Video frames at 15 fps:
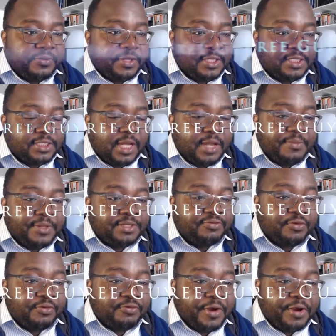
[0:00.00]
This time it's
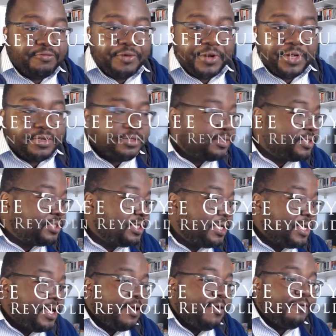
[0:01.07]
for Ryan Reynolds'
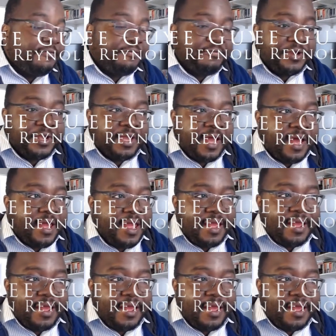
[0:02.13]
Free Guy.